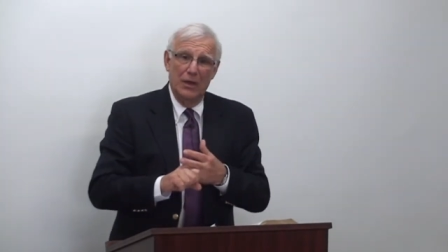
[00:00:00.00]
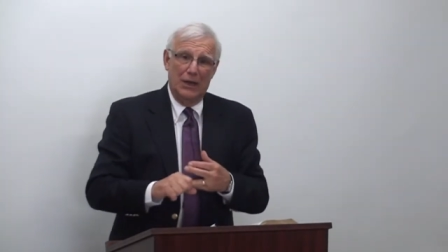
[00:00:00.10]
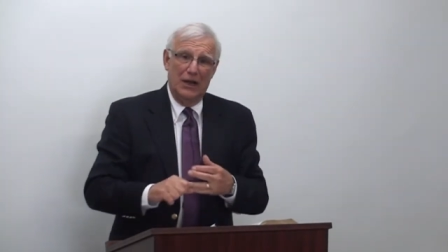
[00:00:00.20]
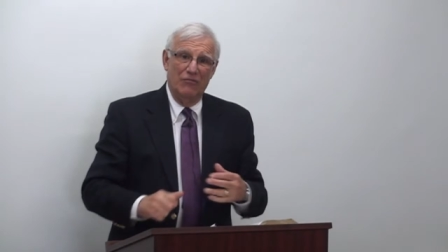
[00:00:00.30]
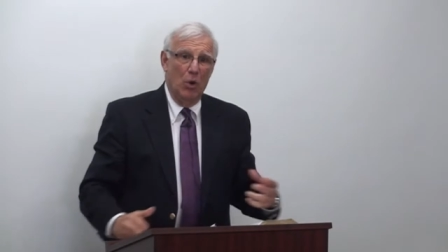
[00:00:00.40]

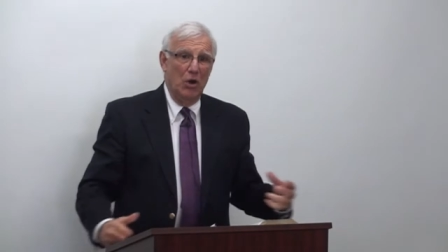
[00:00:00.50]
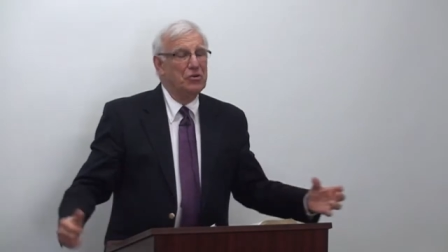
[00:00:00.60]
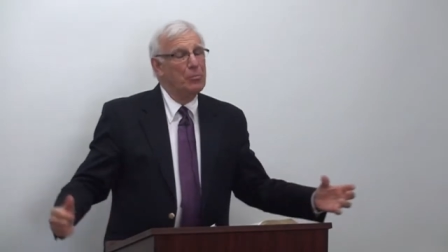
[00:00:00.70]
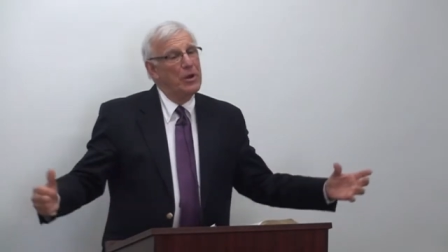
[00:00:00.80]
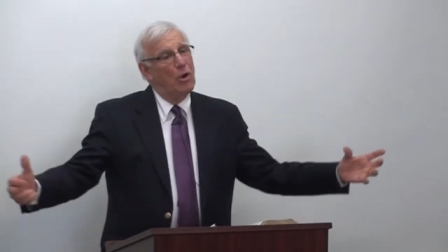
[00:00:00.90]
and I've wanted
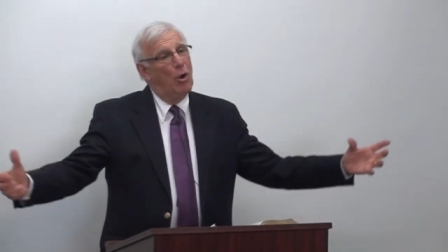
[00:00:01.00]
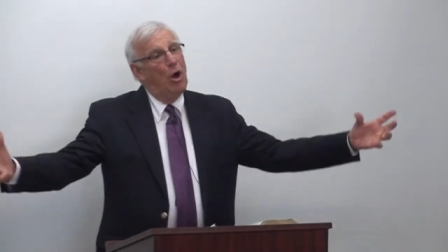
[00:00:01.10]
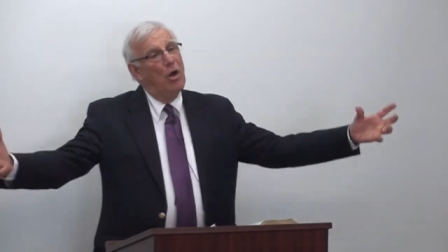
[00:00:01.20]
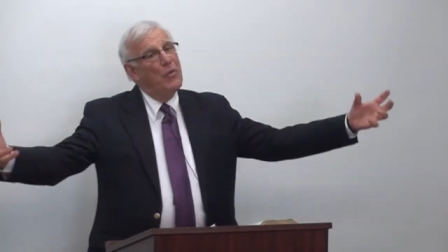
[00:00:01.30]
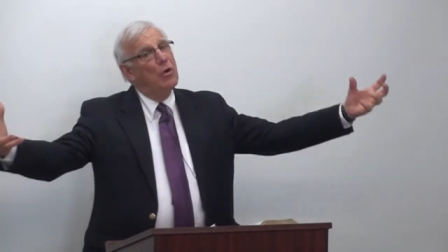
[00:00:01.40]
to bring
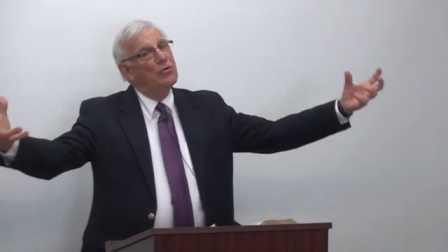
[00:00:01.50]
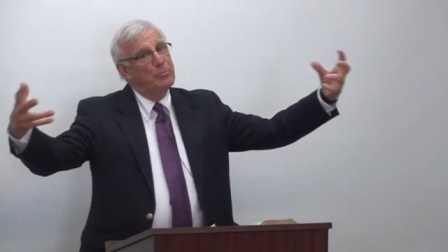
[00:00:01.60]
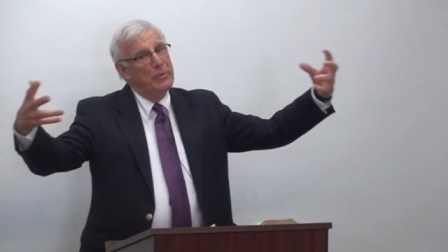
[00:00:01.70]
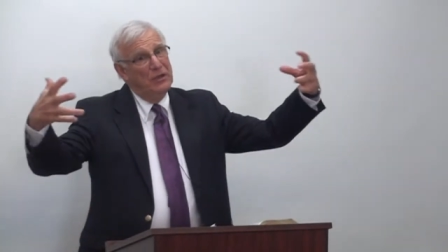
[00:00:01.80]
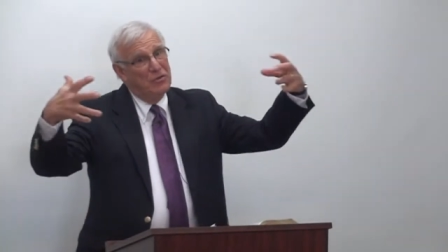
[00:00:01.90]
all
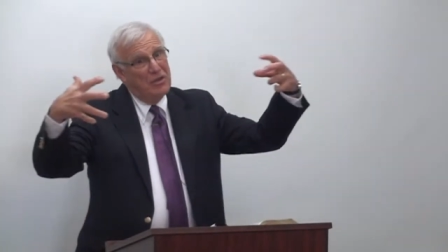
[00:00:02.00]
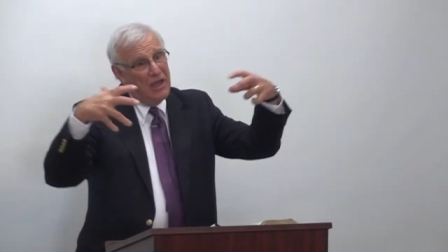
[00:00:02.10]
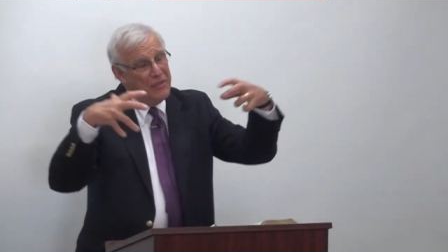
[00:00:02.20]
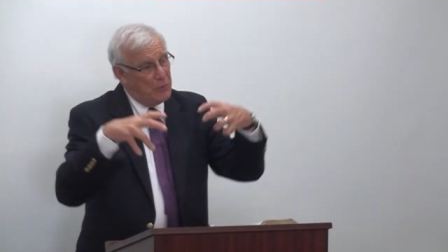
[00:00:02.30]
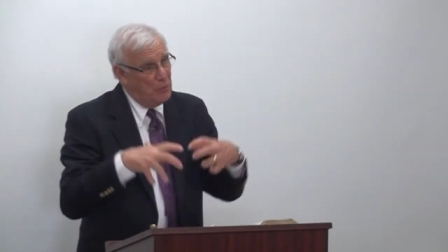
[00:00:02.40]
those men
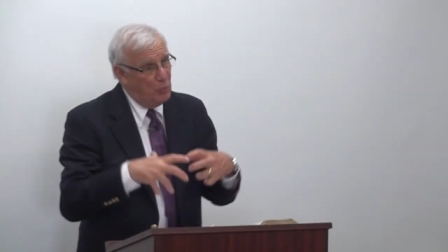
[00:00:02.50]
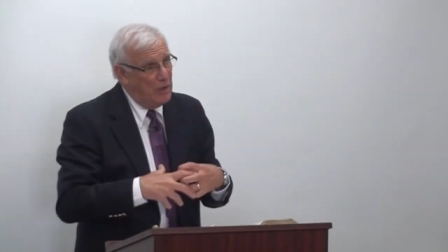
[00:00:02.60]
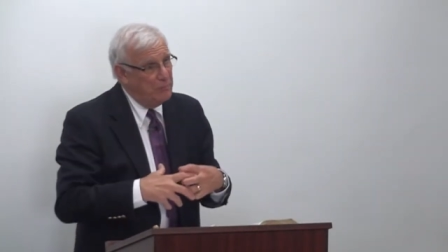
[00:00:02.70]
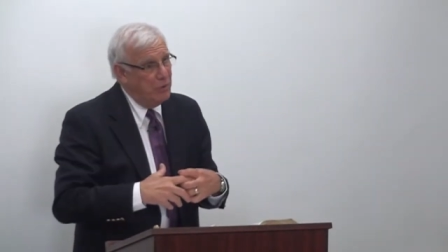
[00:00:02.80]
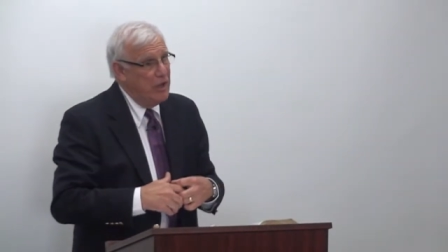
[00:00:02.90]
together in
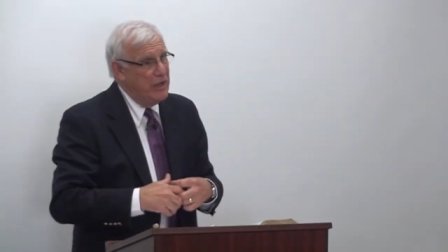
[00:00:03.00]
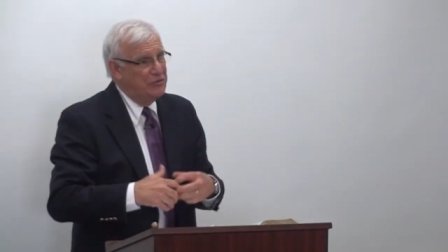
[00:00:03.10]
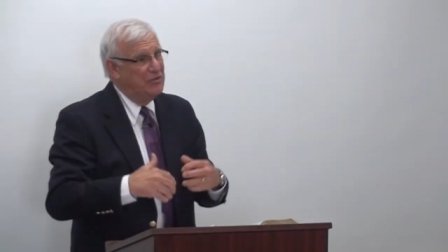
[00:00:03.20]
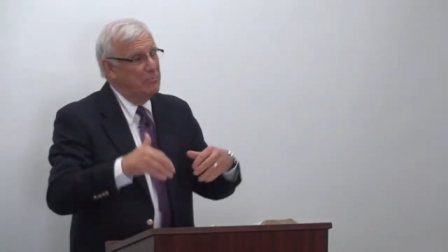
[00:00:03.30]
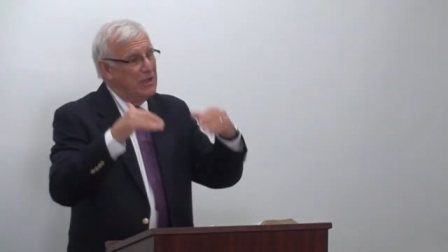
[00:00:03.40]
one
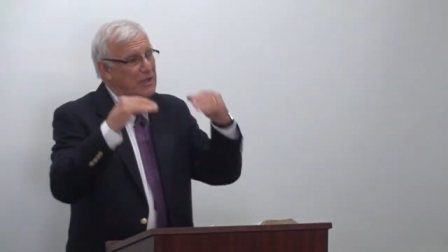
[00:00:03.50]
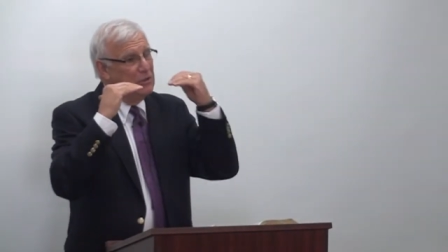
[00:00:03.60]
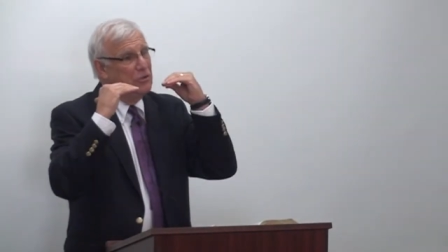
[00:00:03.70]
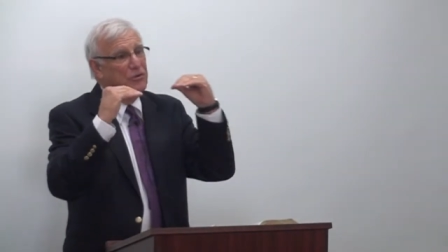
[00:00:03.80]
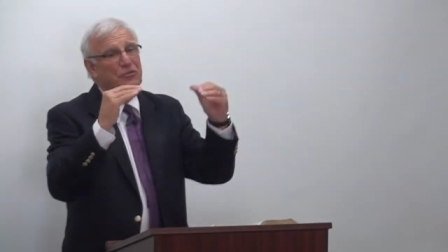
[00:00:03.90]
place and
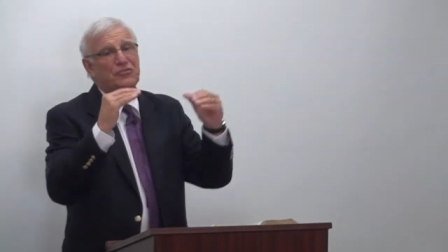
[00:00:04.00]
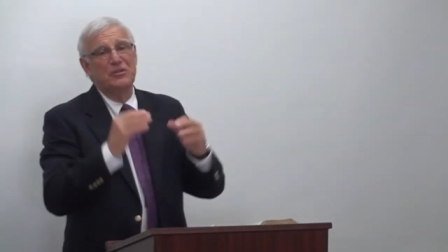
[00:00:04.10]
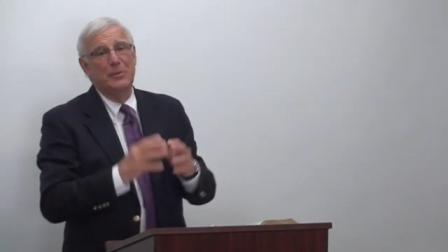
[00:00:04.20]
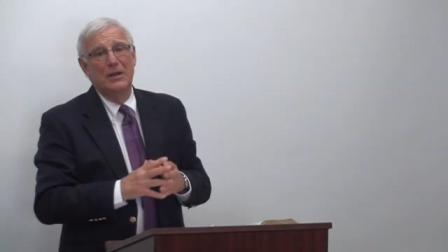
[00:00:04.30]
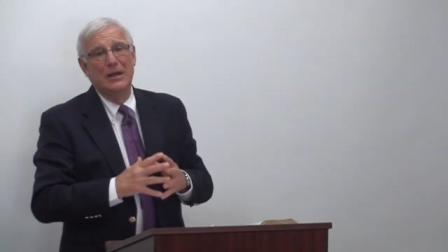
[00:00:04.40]
begin to teach
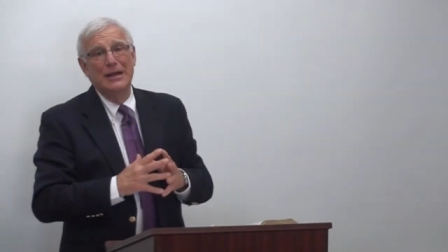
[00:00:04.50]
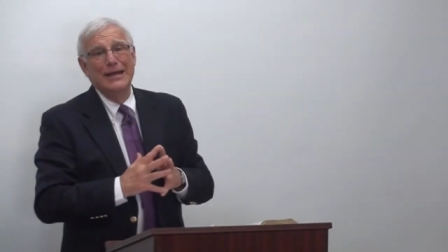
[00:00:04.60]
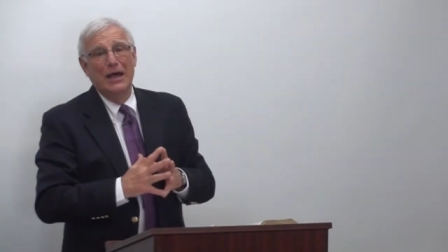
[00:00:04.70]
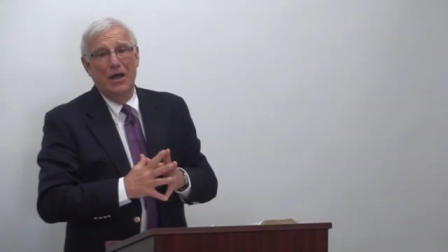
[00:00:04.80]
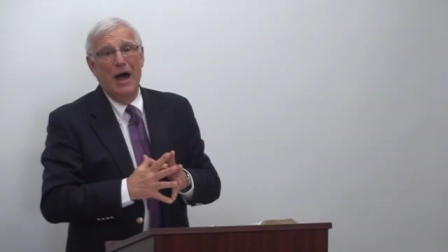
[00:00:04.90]
them at
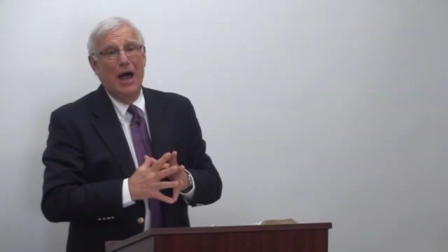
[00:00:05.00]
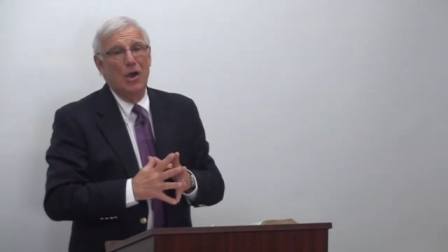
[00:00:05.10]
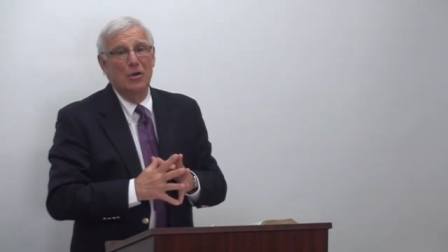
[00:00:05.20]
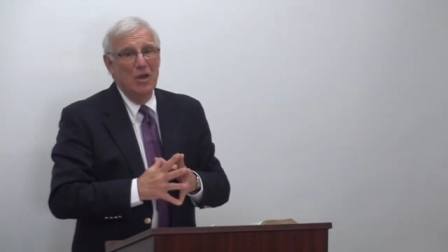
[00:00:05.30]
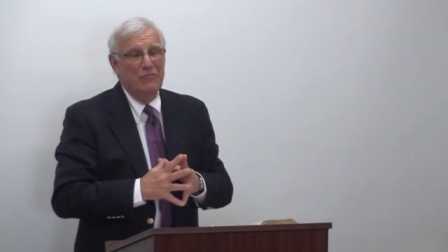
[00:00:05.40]
a, at a
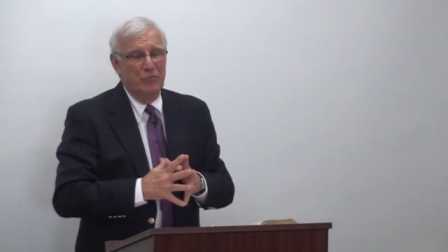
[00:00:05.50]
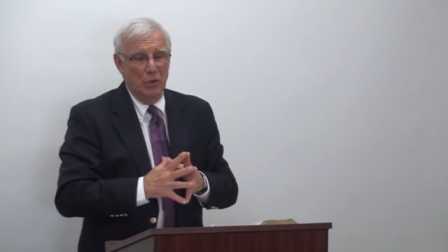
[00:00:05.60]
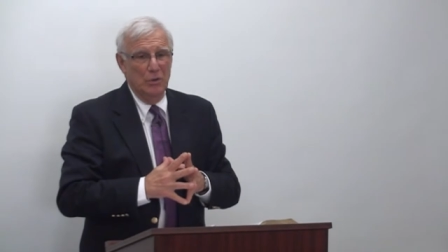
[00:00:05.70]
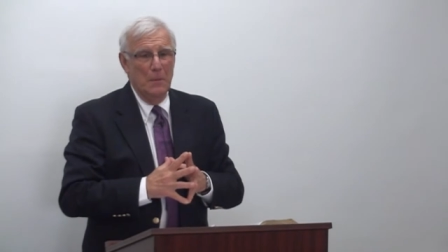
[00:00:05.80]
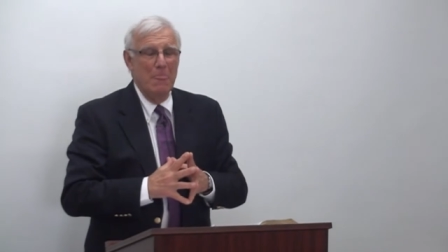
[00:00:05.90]
higher
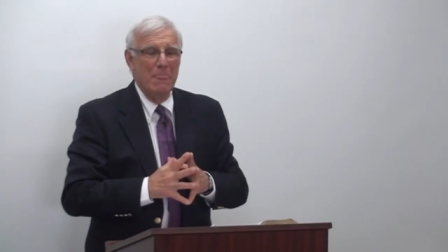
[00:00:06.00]
level.